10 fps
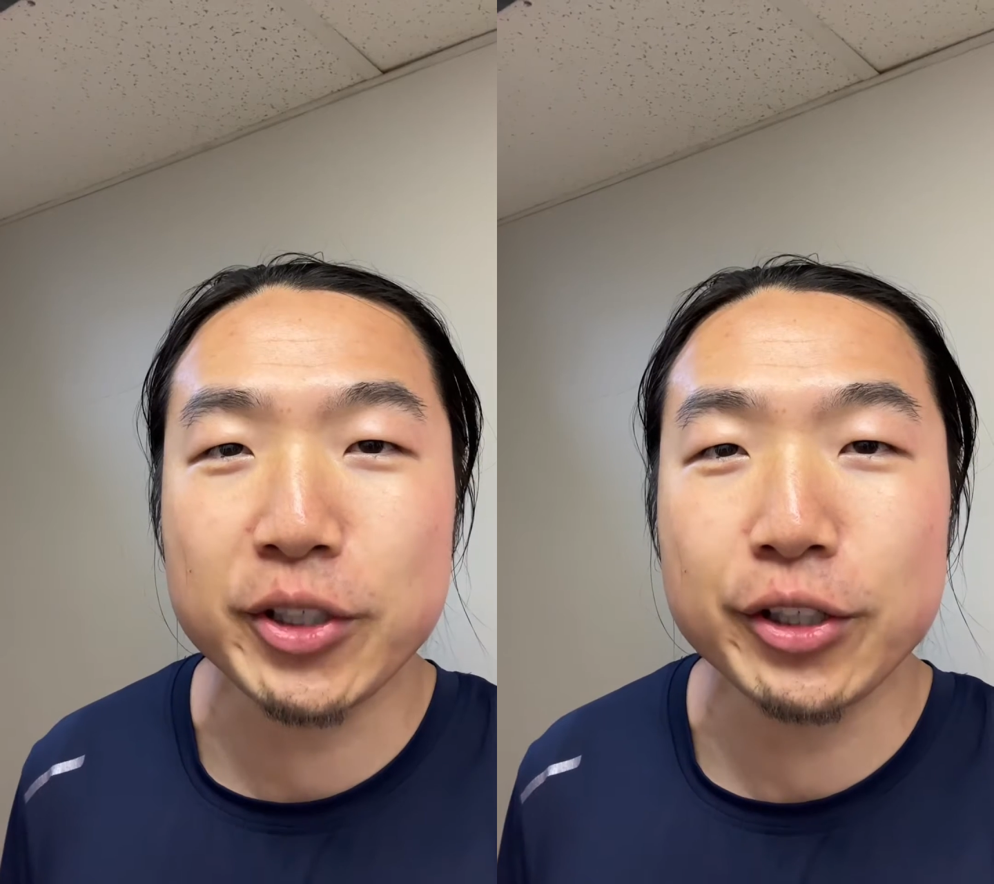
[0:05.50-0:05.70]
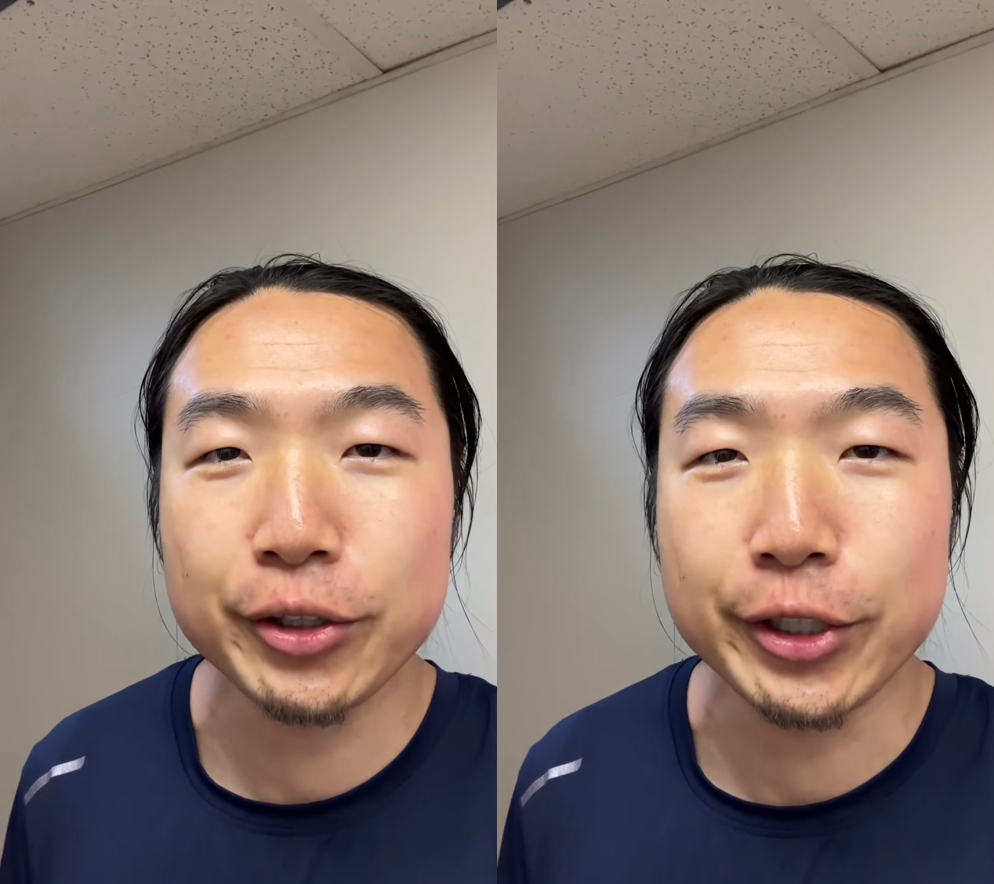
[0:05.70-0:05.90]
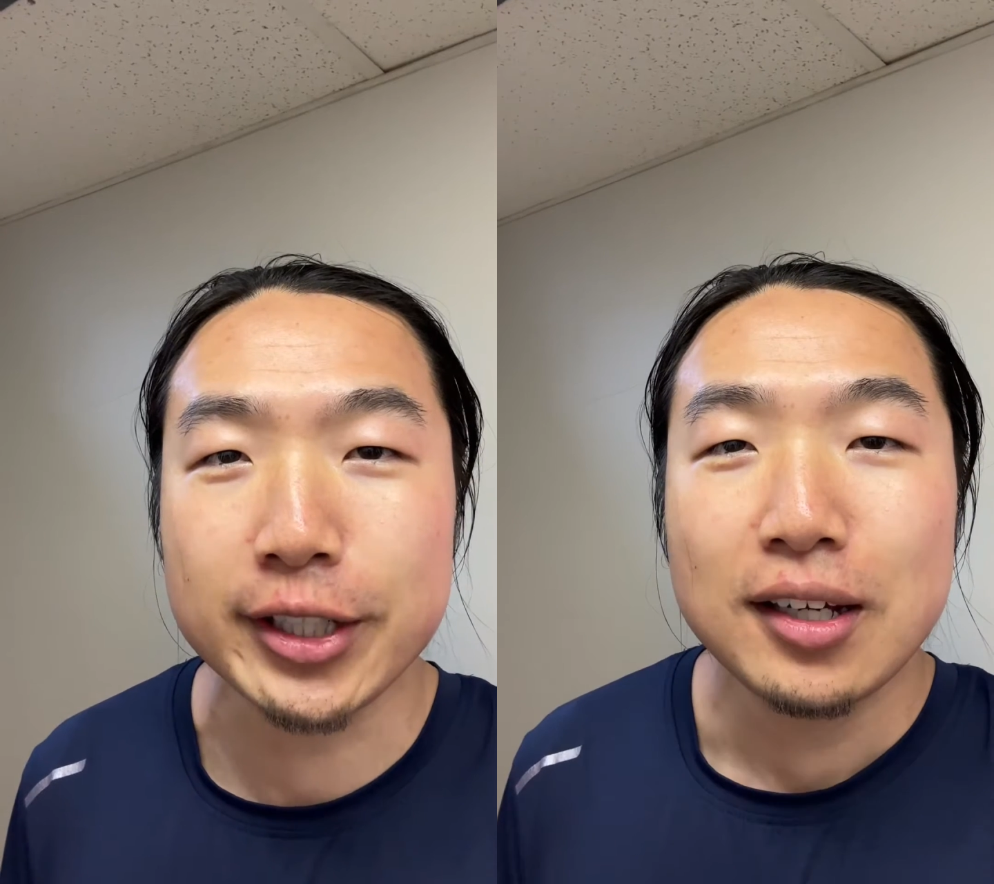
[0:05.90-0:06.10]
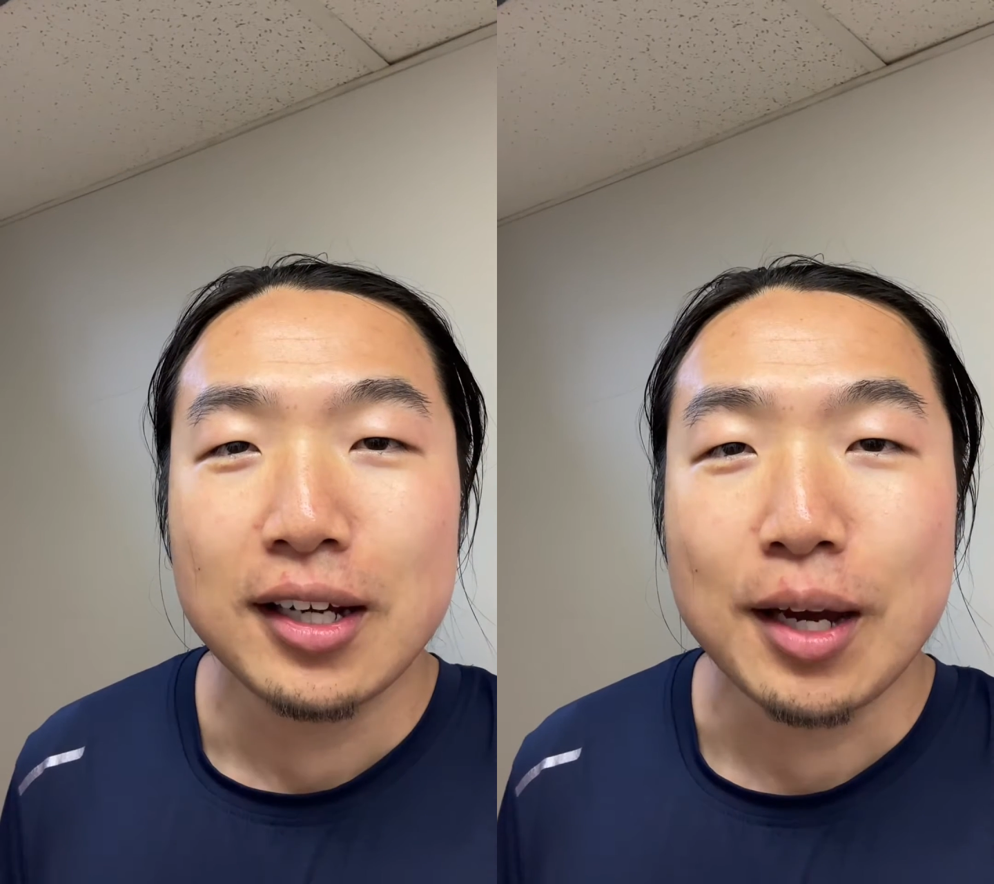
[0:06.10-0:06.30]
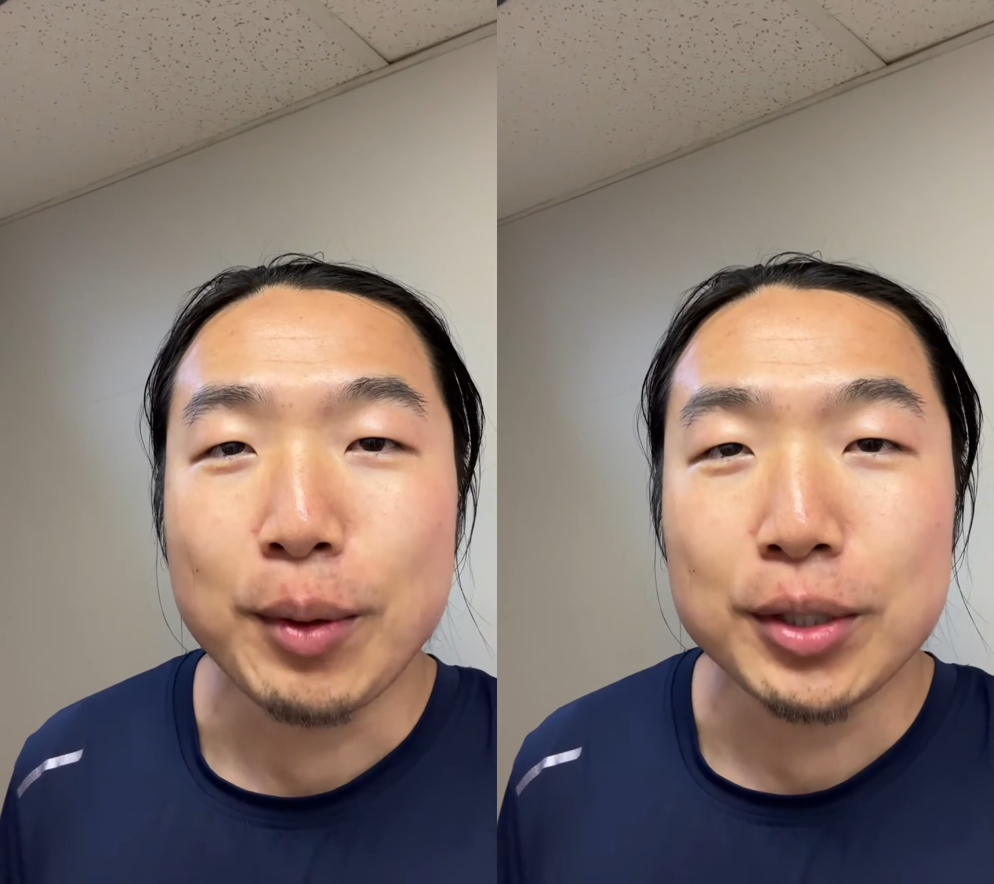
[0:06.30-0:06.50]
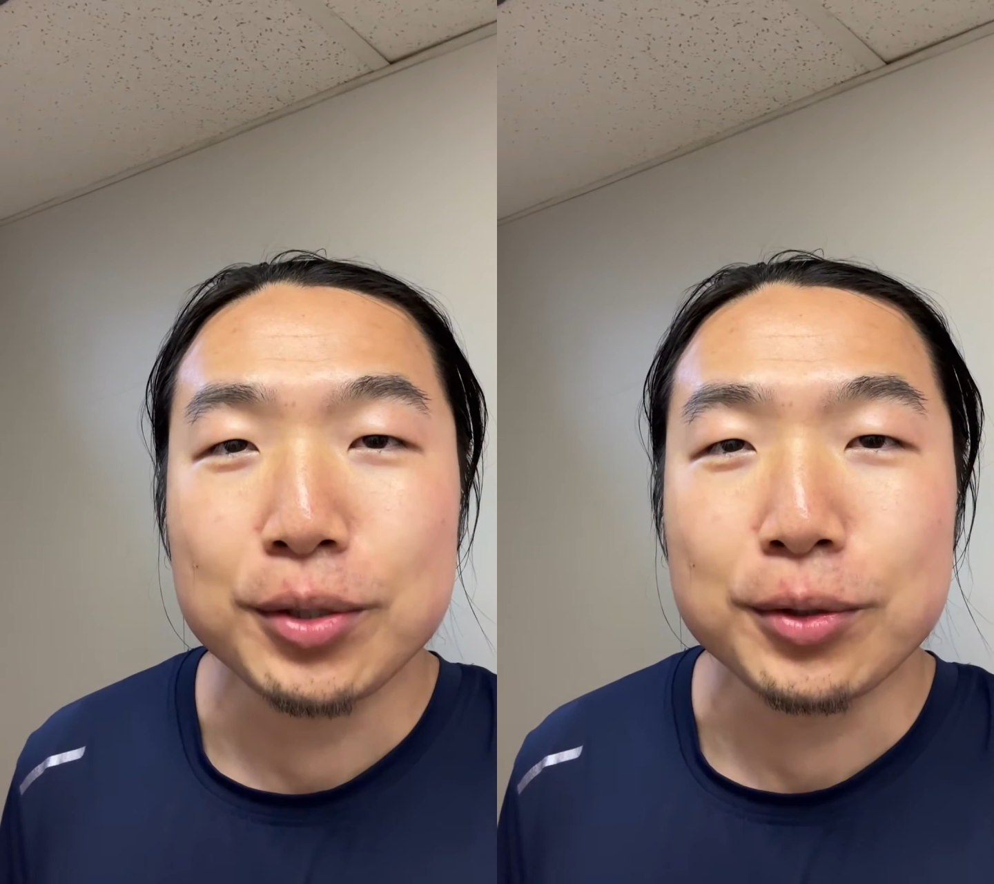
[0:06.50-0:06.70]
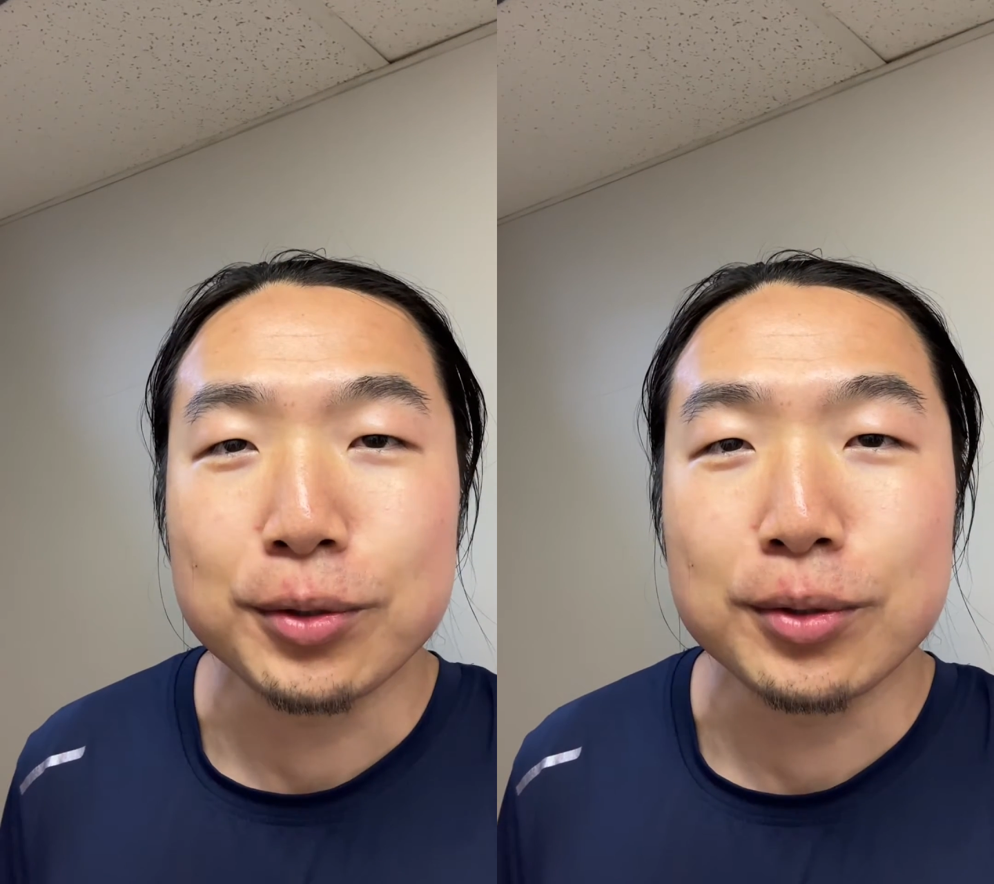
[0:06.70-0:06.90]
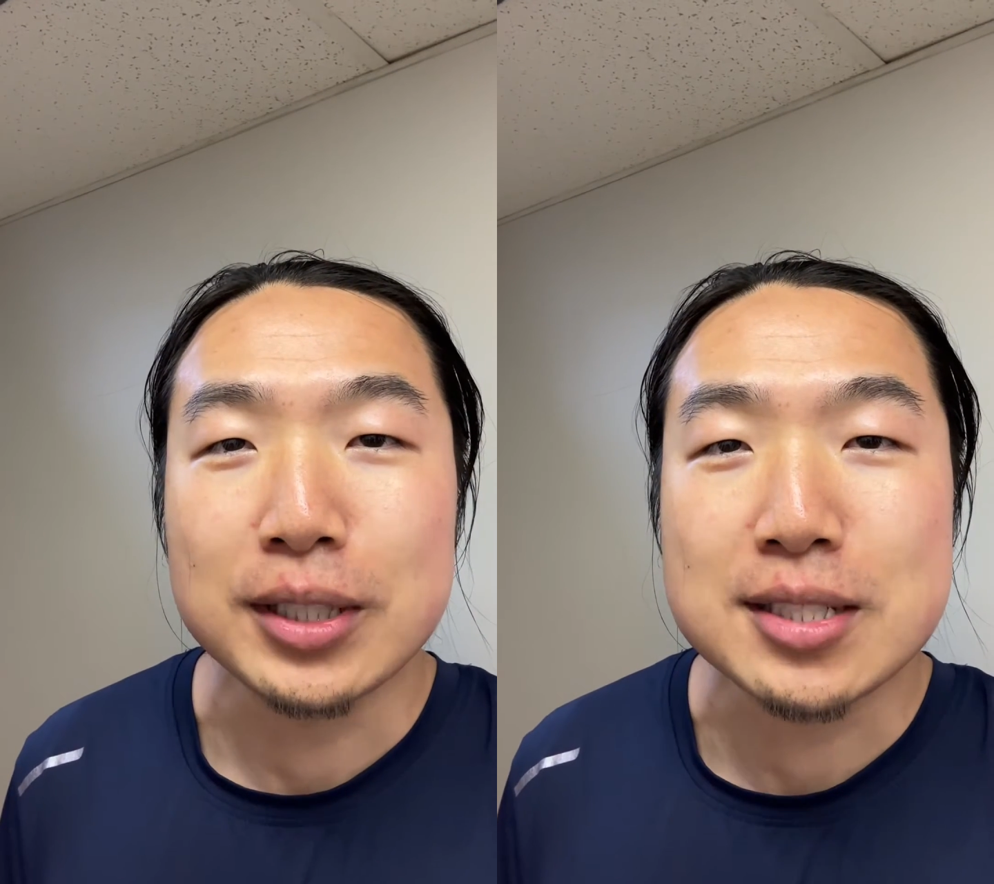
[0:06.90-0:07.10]
nook. I want
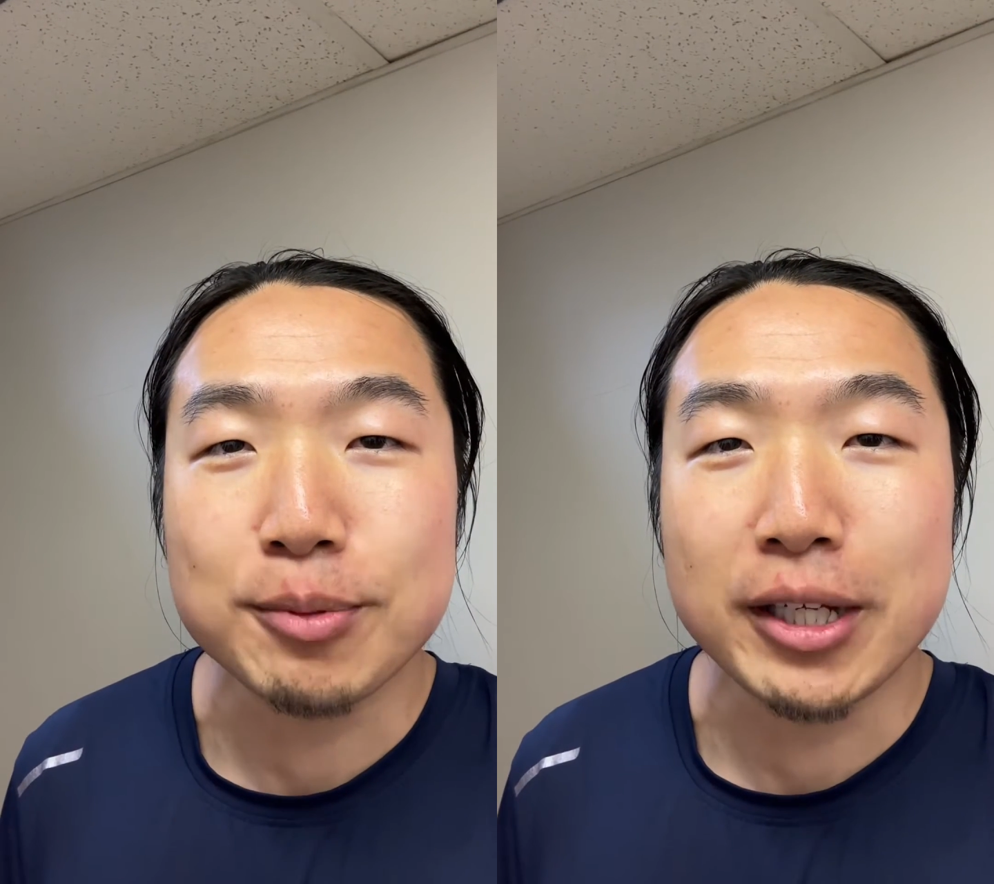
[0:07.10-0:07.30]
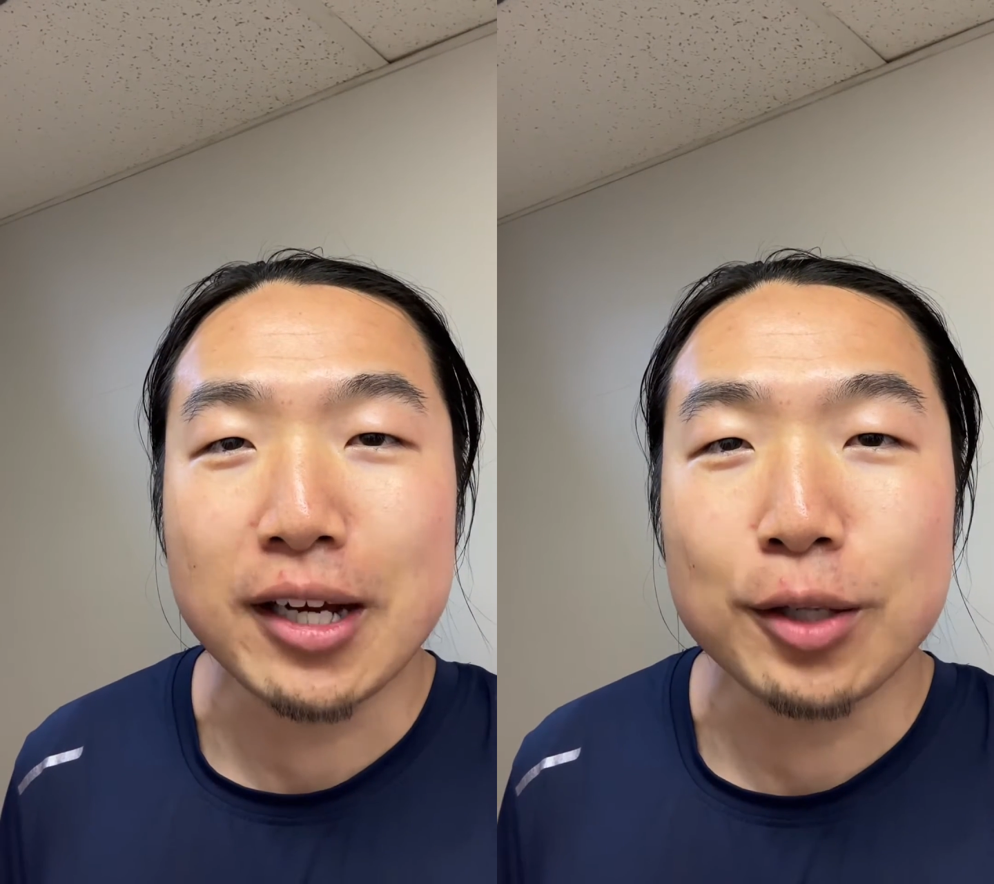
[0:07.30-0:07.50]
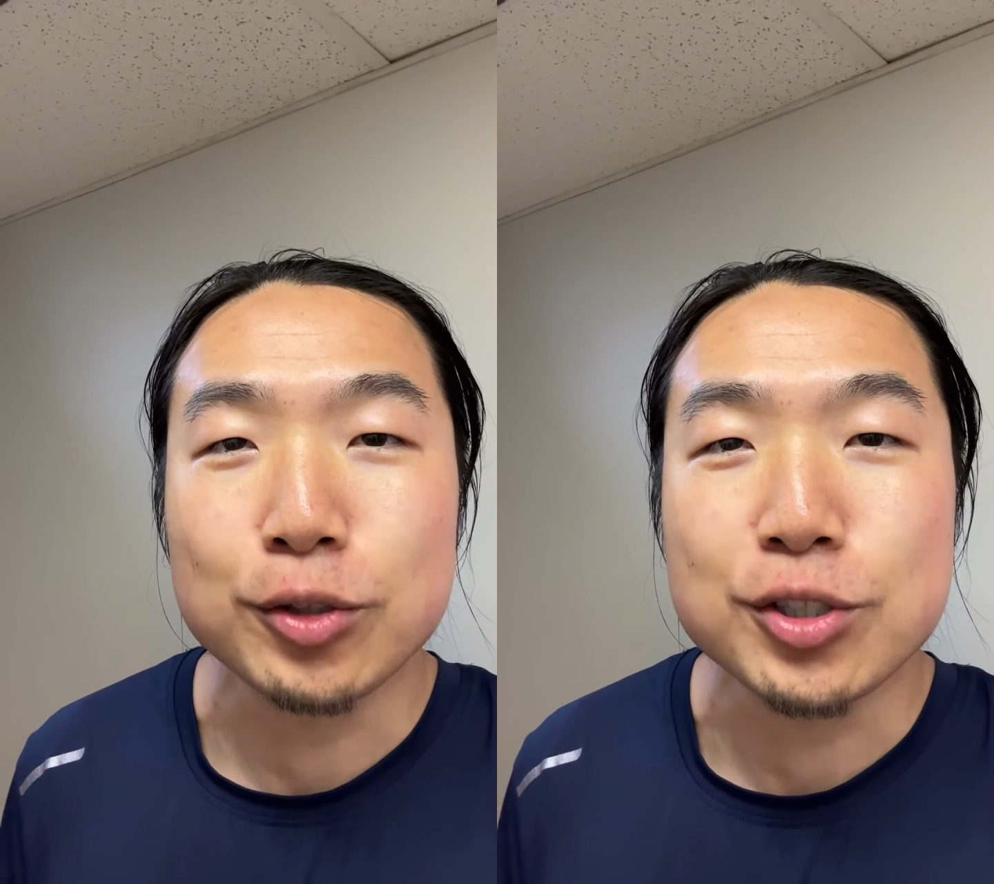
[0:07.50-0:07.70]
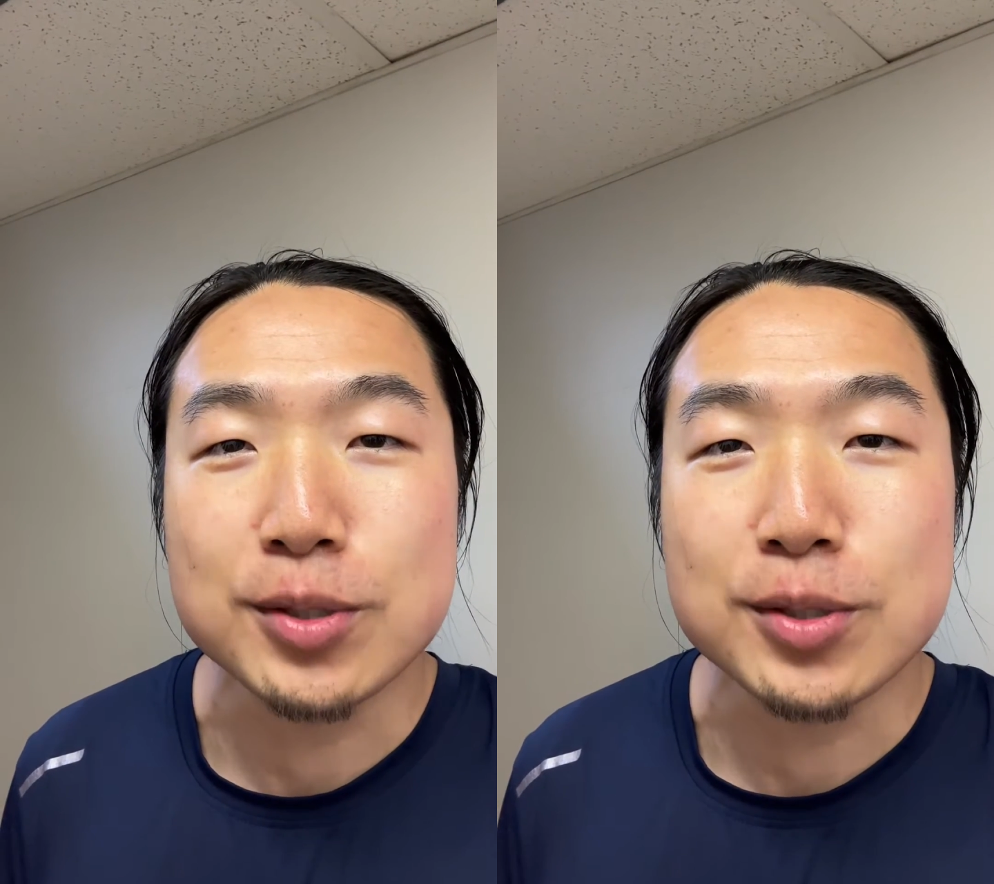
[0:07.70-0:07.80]
to explain how to choose